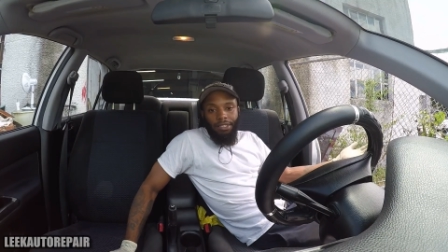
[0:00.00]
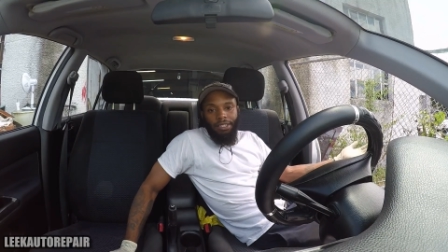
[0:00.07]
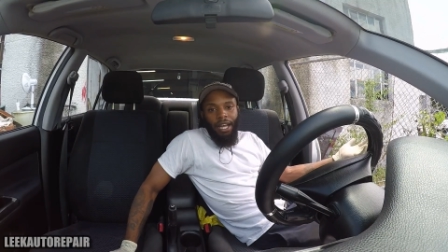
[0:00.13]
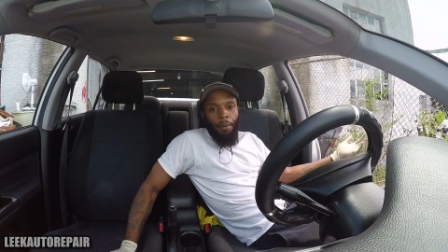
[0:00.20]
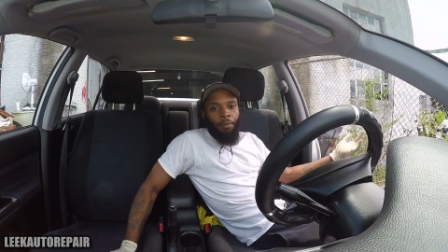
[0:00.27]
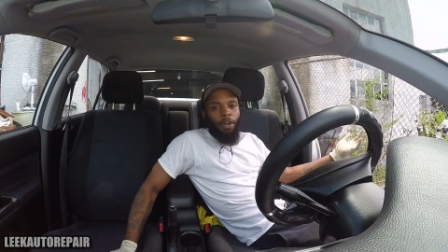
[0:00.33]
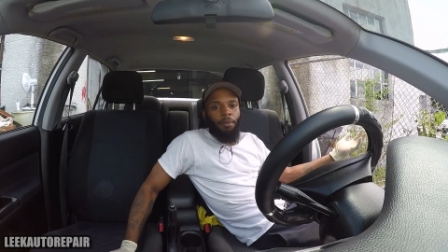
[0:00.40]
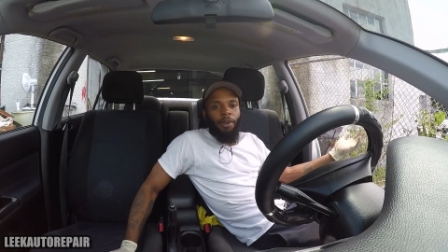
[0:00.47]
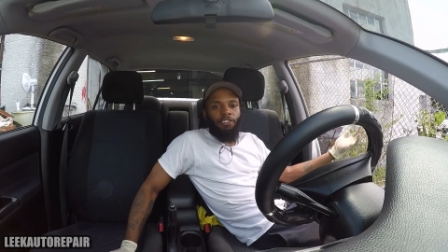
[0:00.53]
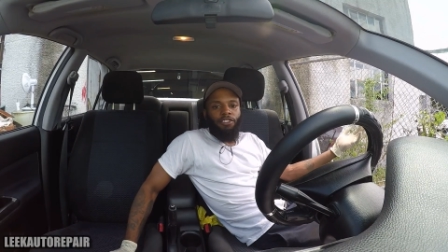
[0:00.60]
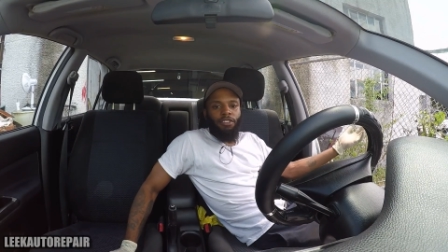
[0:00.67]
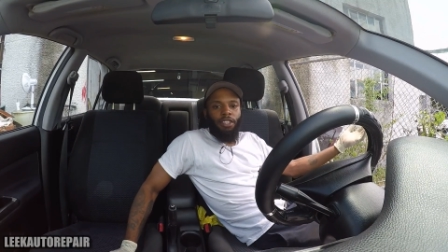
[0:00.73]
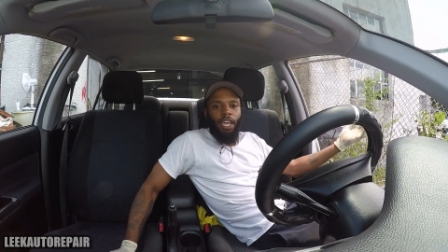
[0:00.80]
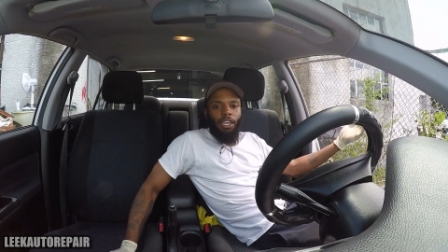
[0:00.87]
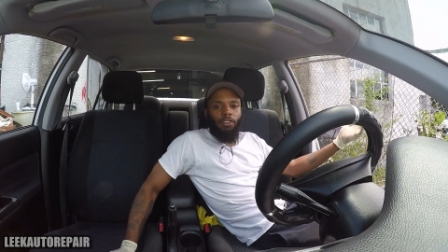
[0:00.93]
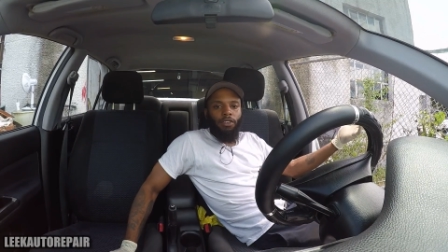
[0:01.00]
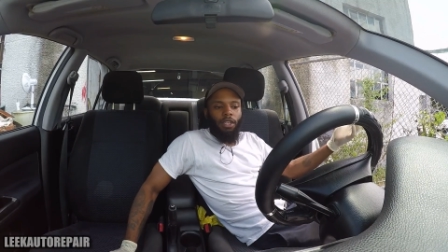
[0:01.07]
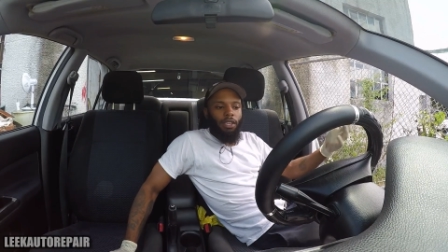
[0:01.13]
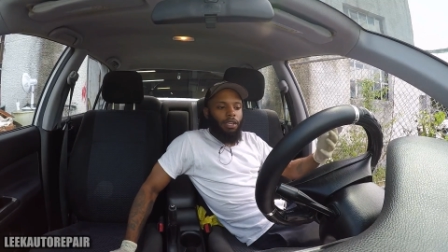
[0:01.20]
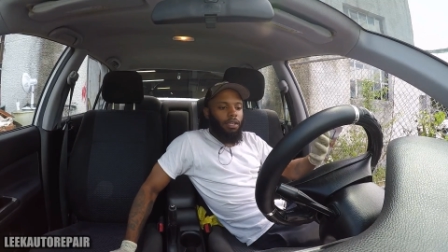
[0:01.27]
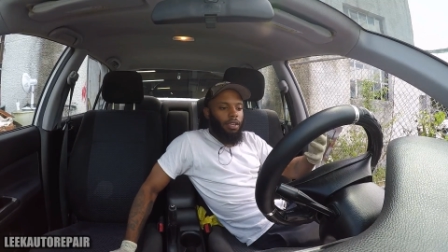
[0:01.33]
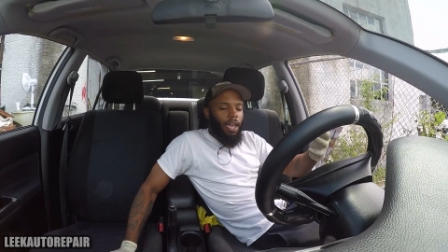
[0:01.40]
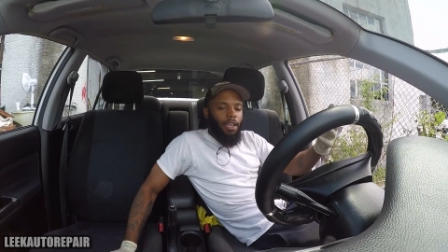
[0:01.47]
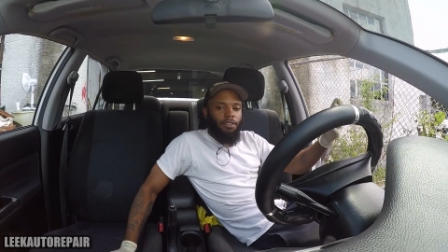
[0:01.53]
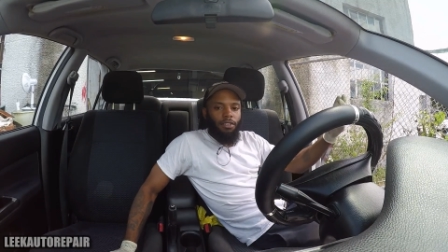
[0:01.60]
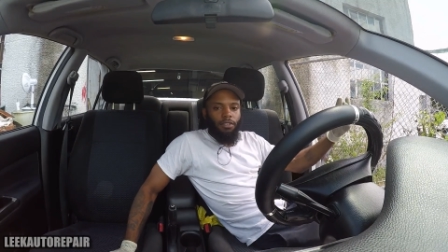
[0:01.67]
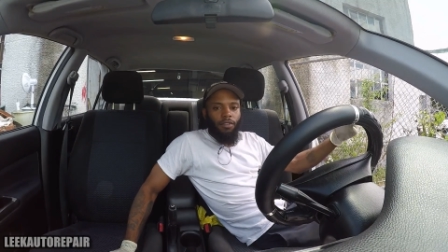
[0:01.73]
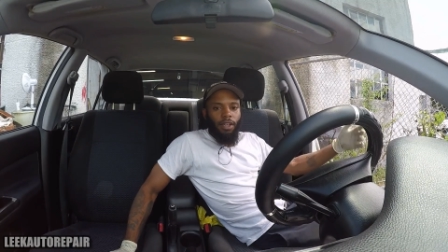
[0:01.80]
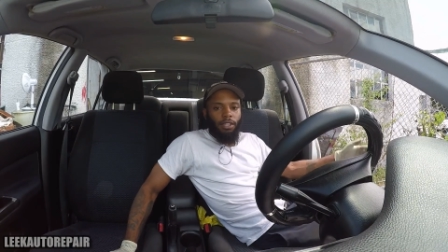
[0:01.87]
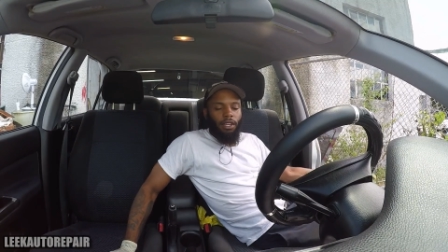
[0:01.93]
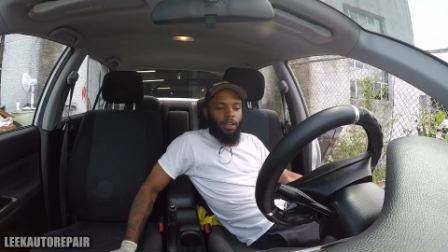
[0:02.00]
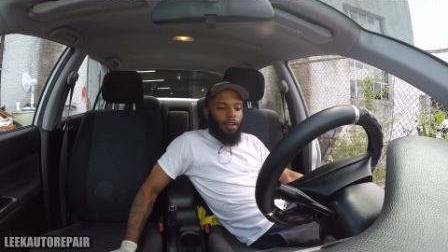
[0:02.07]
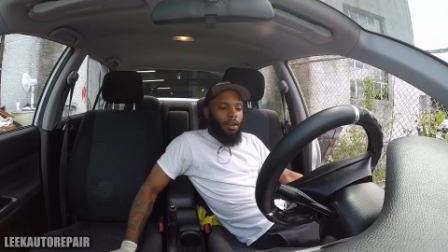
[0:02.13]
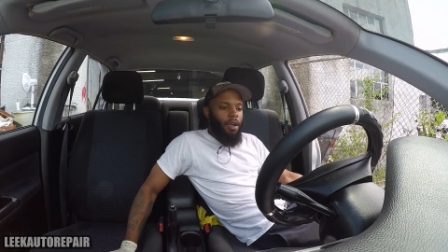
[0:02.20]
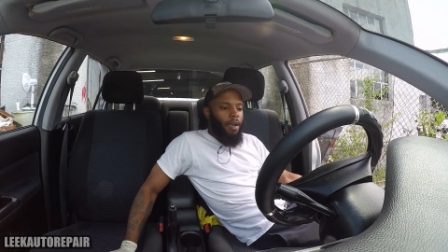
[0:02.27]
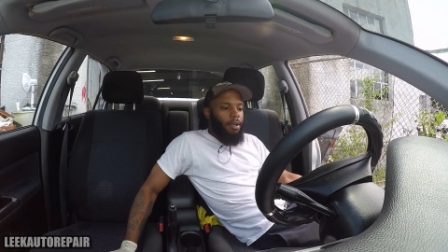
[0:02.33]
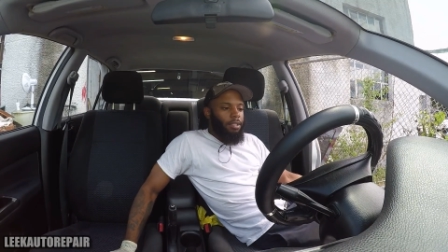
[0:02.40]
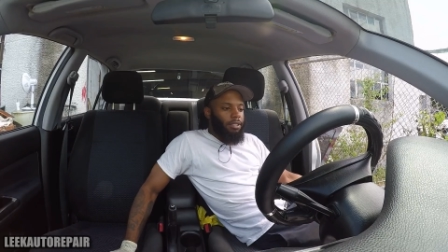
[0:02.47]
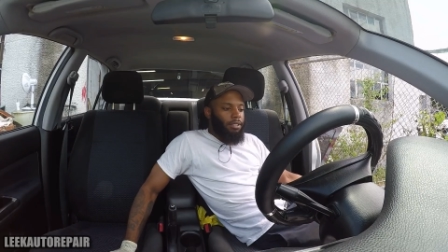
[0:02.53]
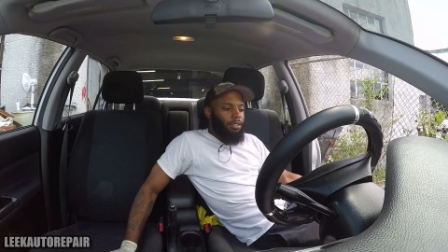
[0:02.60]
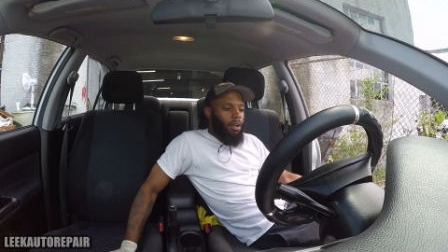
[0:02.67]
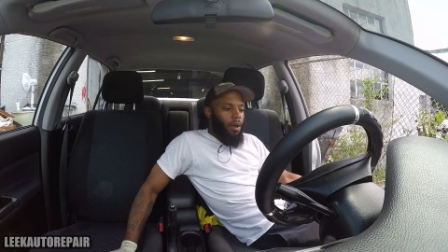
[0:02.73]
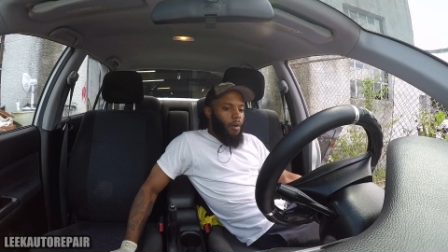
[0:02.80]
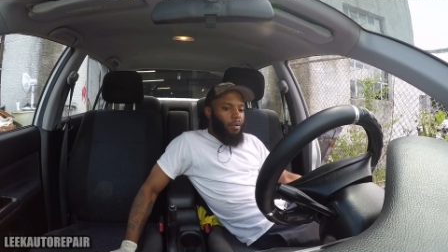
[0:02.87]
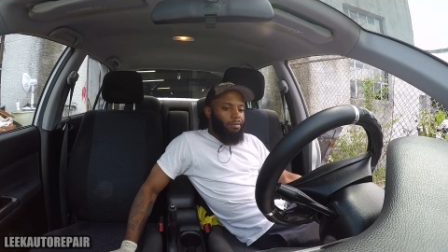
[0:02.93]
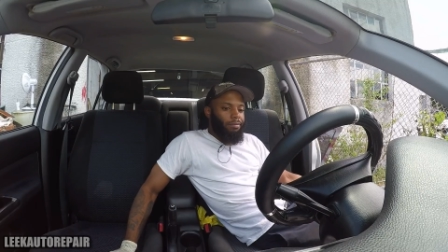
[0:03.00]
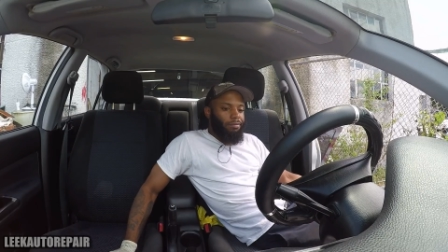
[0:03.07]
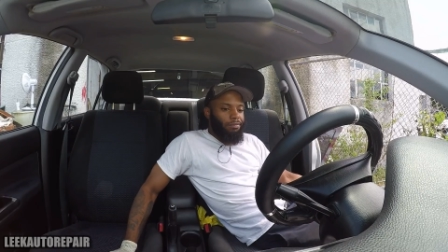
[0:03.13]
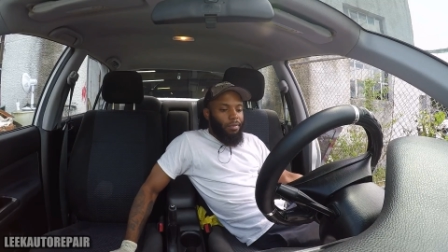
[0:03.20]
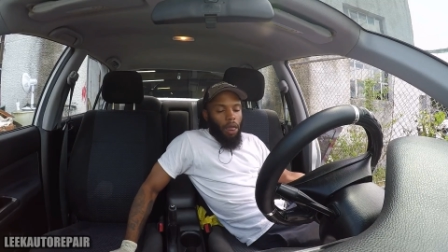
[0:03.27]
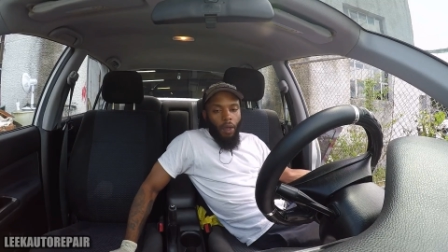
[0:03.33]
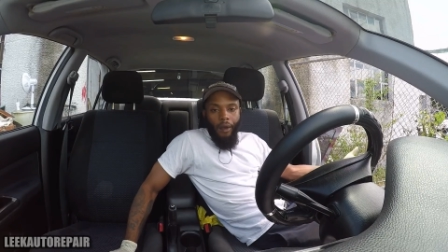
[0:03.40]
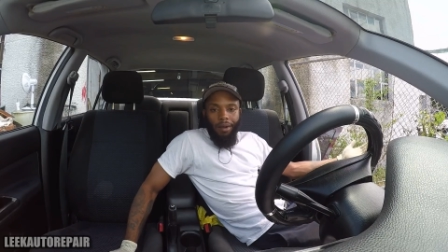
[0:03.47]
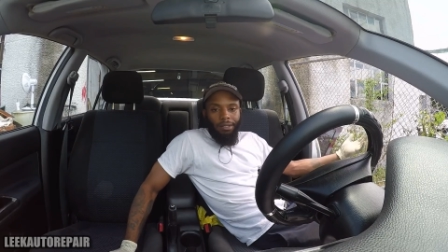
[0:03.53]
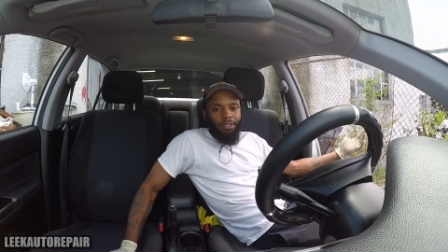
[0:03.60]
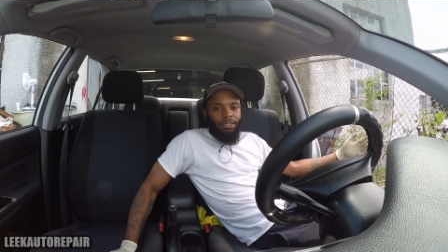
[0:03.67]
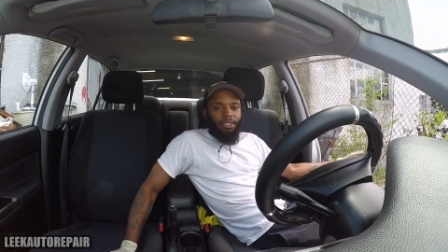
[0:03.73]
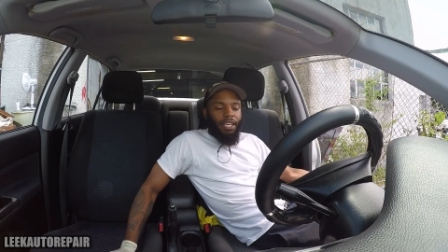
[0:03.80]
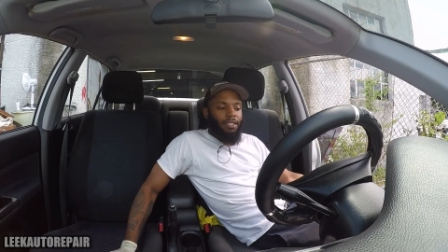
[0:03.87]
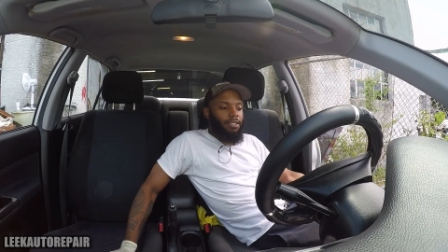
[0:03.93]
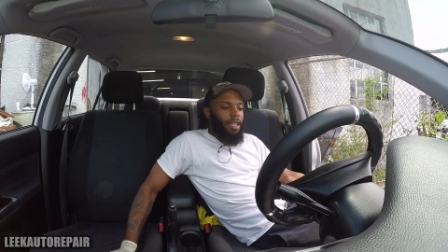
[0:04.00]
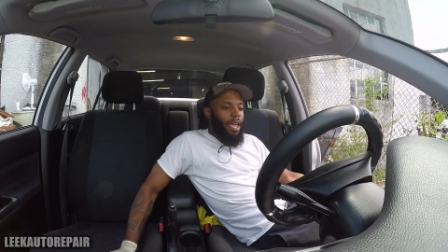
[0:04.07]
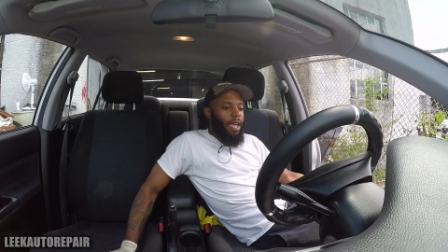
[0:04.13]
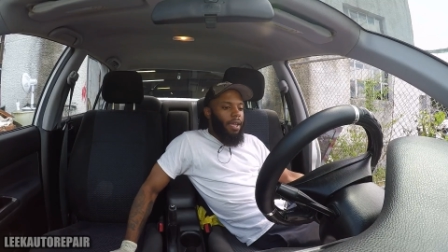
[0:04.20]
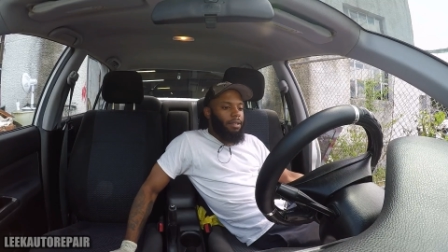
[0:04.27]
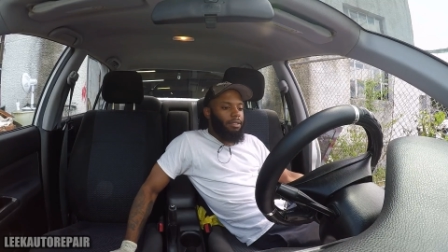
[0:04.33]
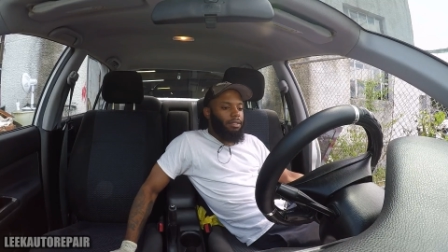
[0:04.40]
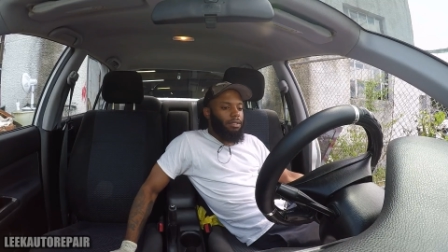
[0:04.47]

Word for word: I pretty much just gave you the answers right there. So that's that.